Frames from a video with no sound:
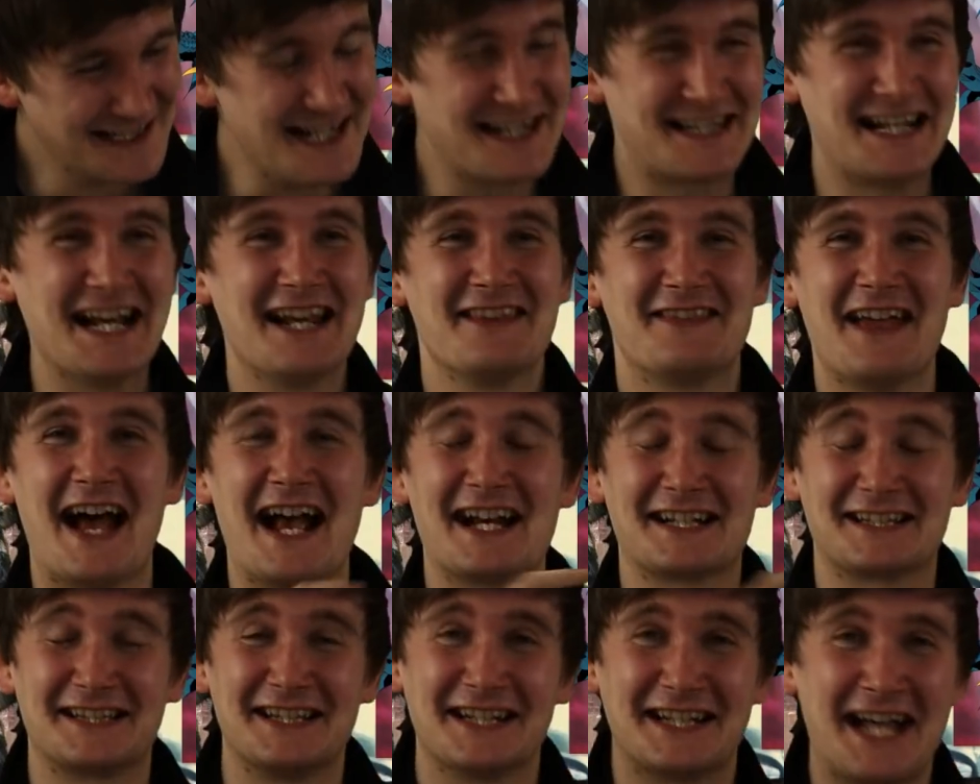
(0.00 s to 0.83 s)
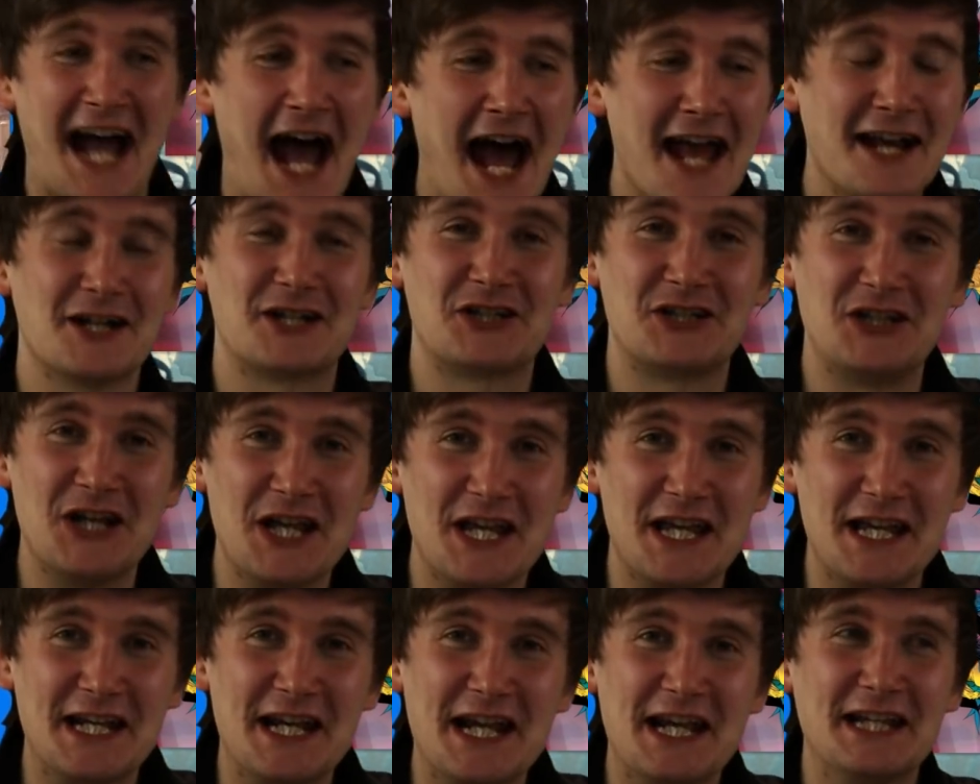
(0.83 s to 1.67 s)
And see, that's the kind of
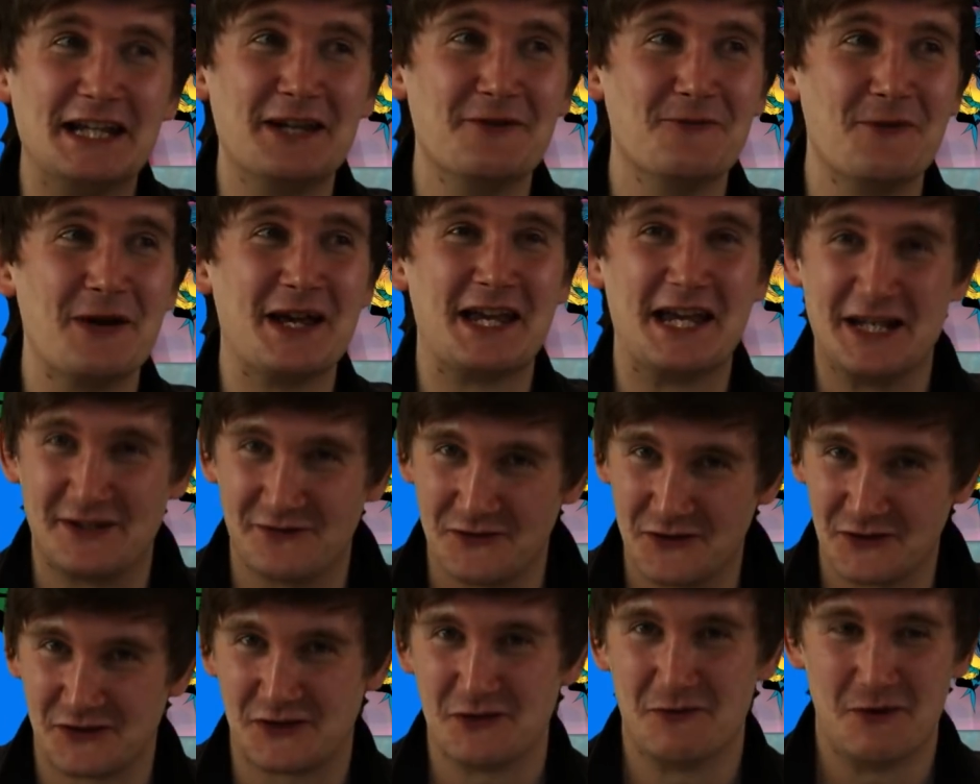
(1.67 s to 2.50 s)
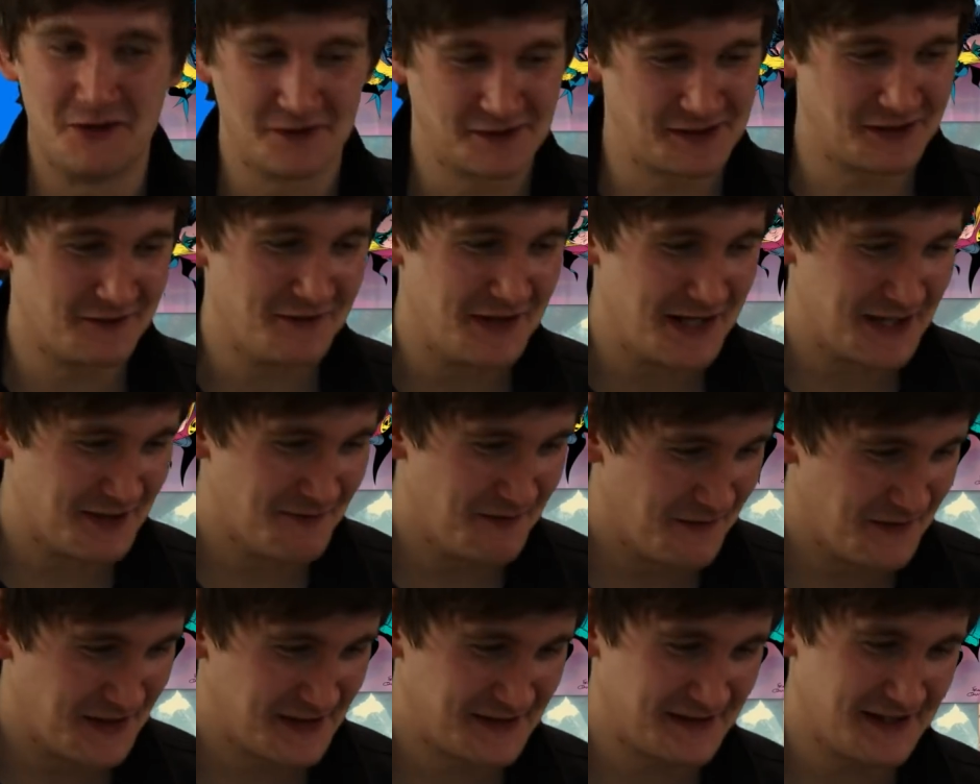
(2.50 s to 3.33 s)
shit you need in wikis for us to want to read them
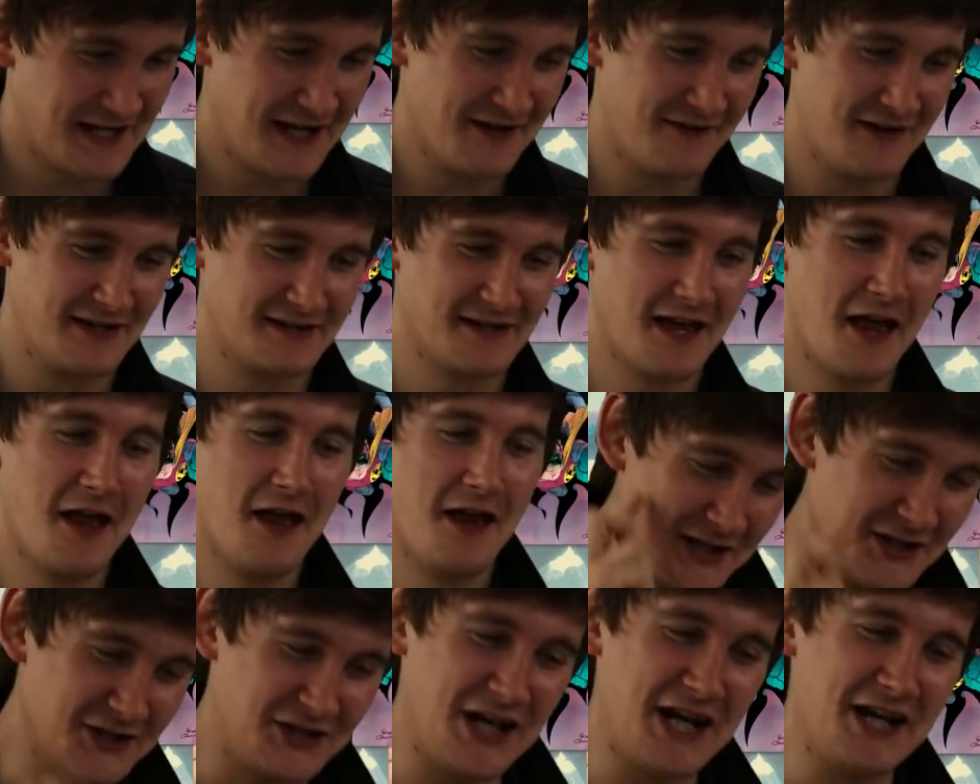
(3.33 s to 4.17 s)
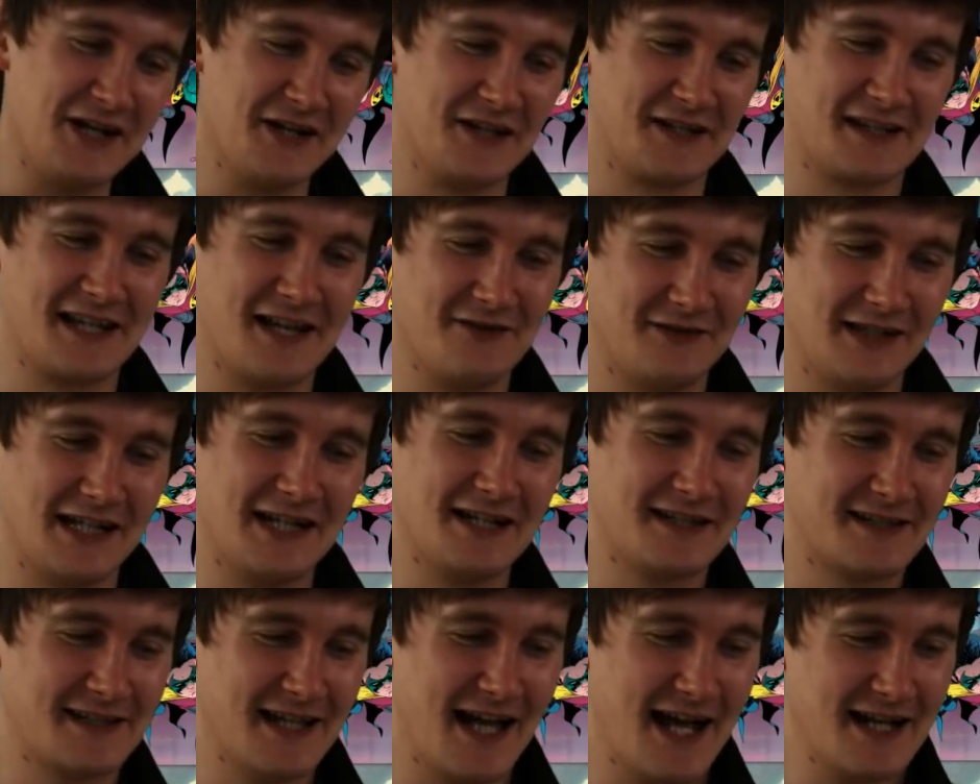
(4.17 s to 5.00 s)
on this series. Genius level
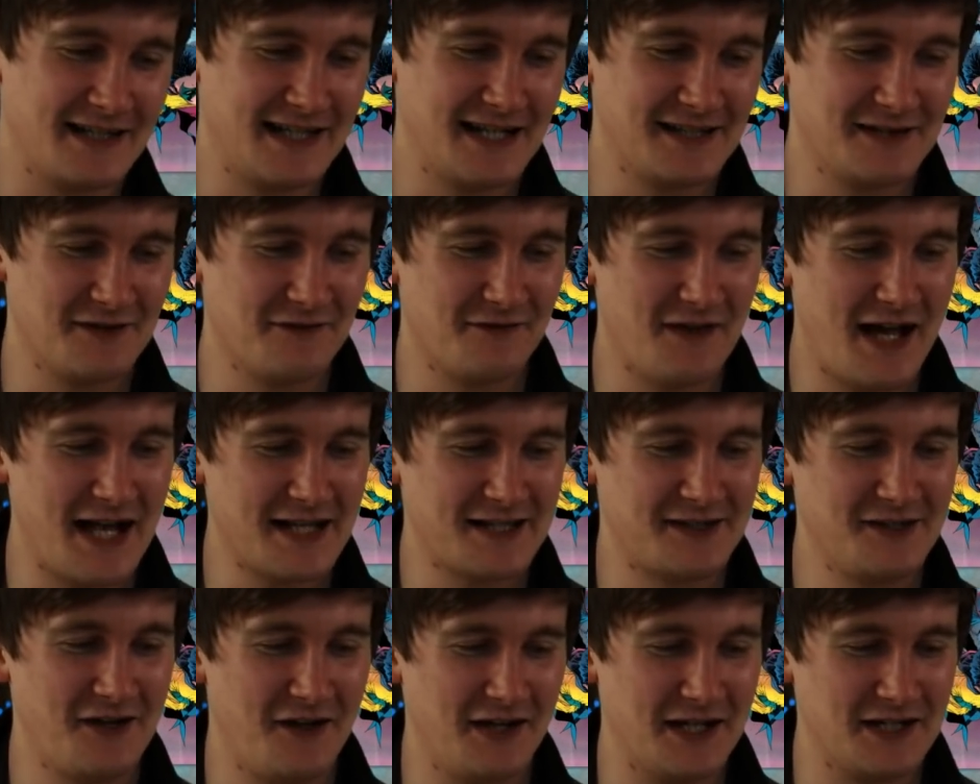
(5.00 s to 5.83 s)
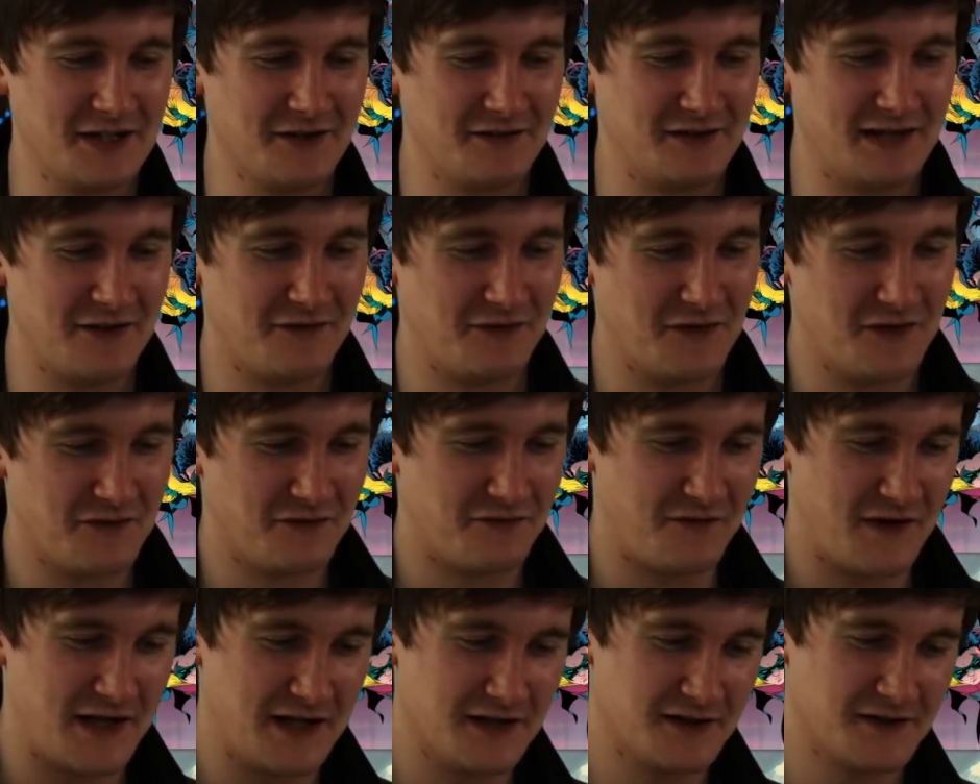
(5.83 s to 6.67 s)
intellect. He has a vast knowledge of different
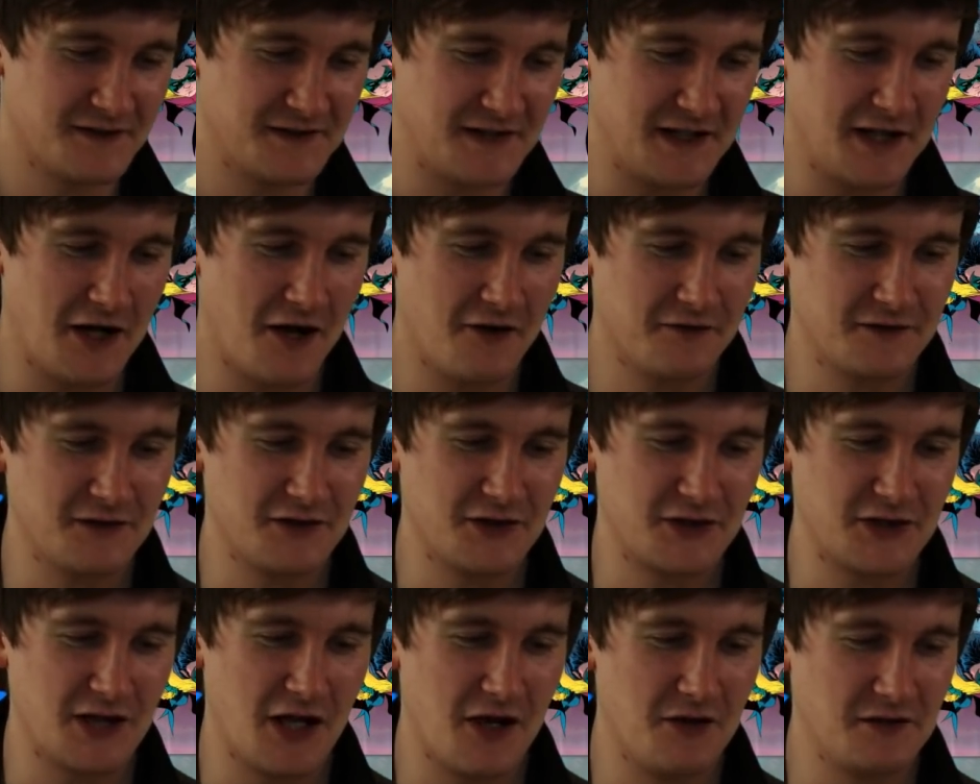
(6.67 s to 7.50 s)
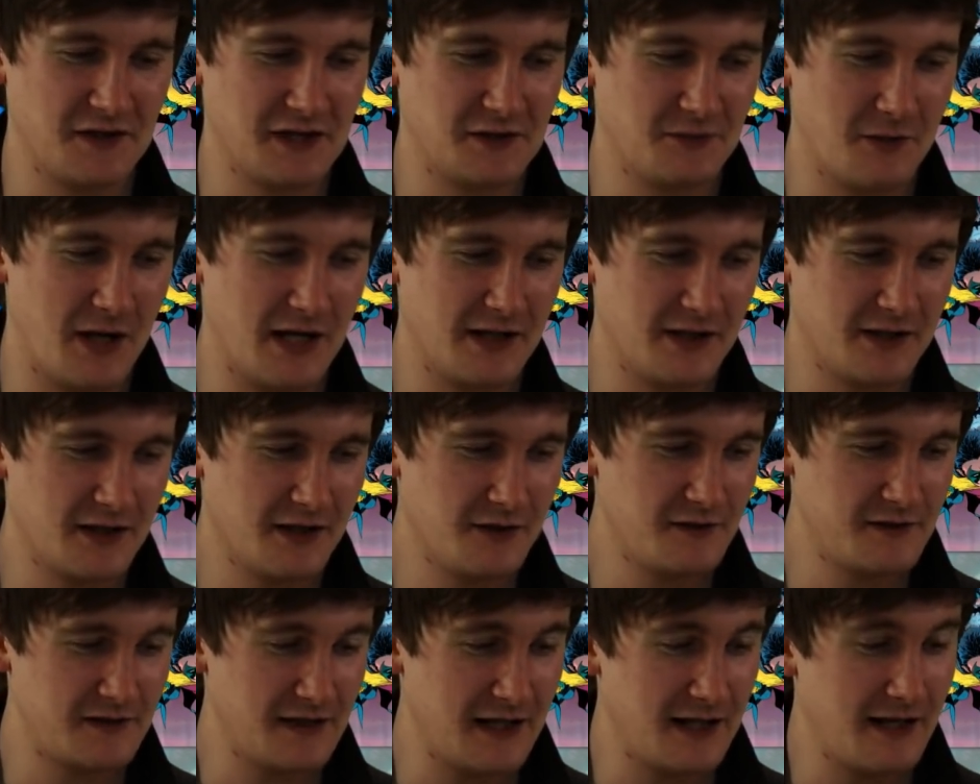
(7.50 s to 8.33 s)
fields. He often shows this when
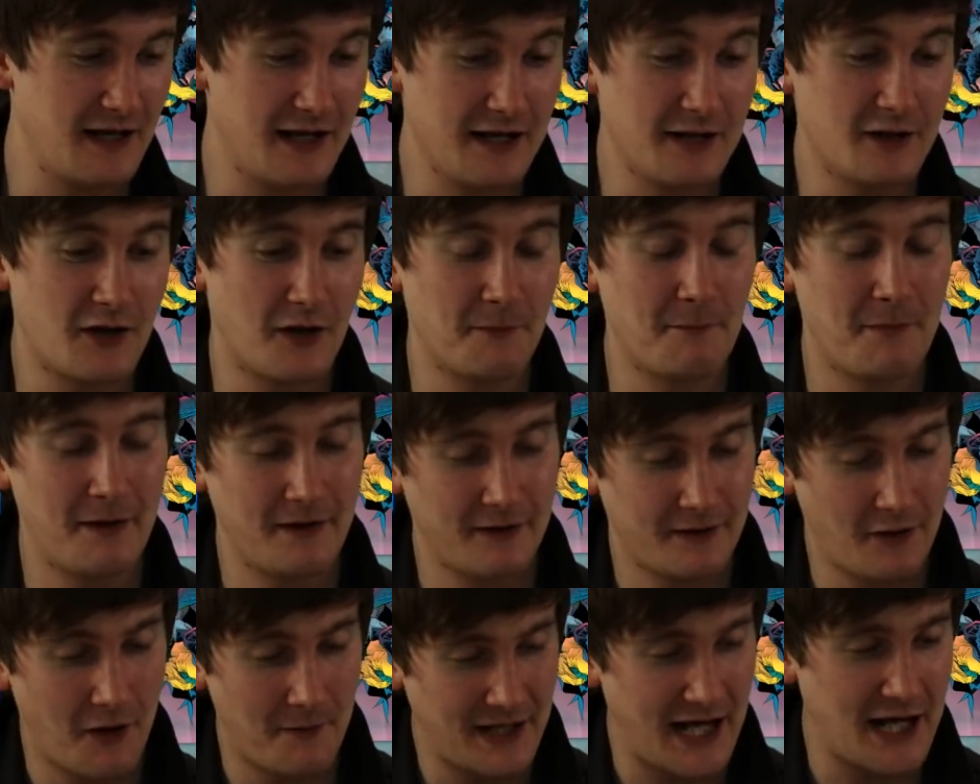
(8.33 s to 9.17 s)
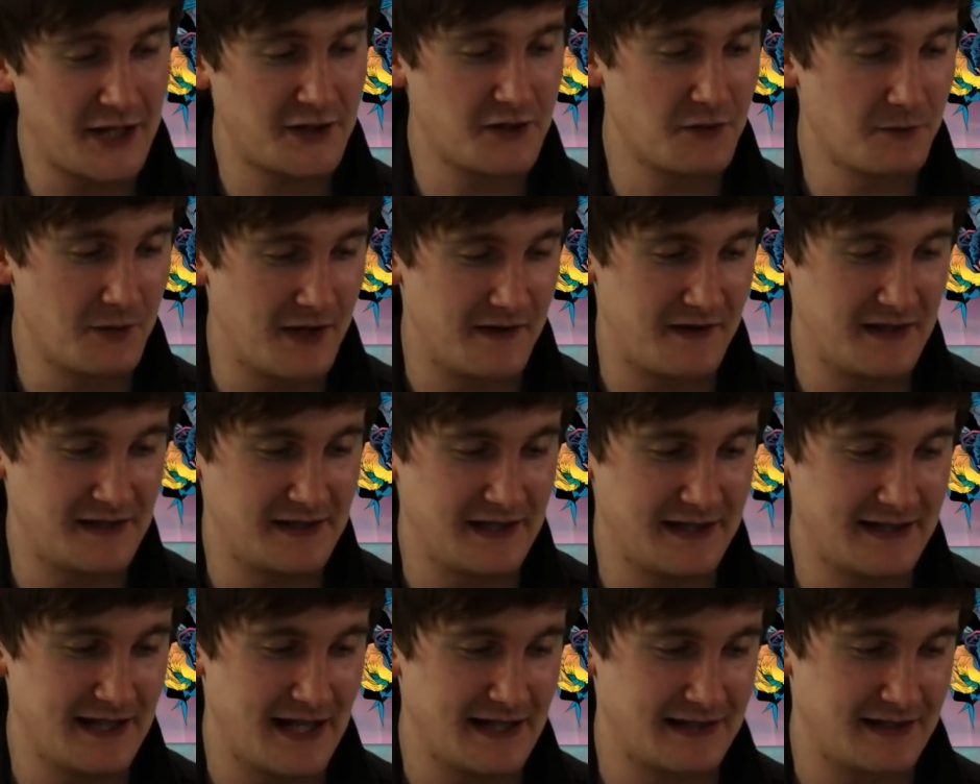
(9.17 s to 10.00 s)
used in combination with his
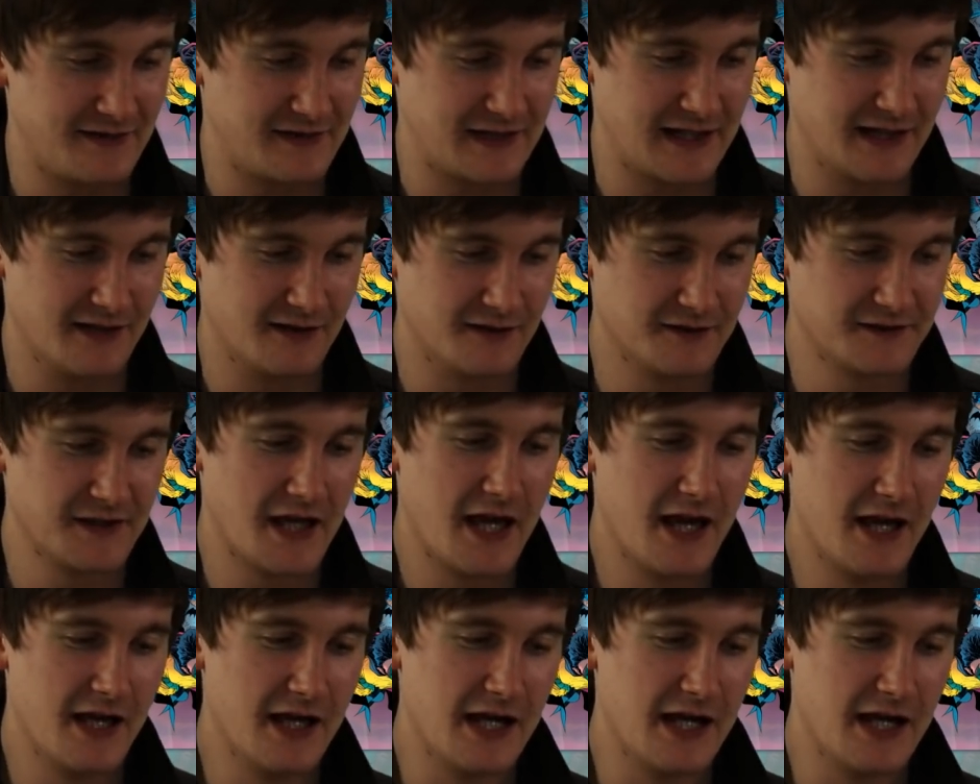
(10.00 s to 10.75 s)
detective skills.